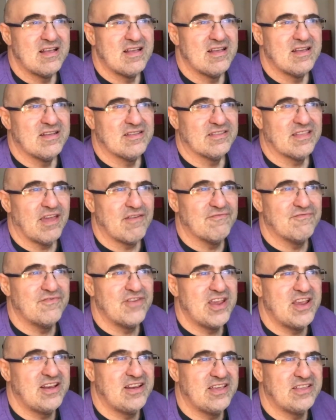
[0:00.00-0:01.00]
they
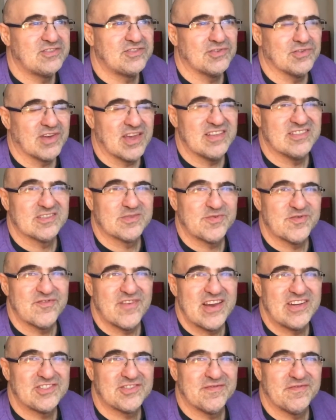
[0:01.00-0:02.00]
really took
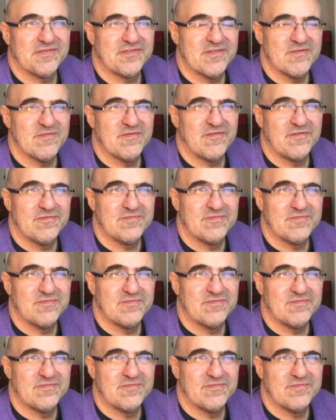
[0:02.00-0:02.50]
inspiration from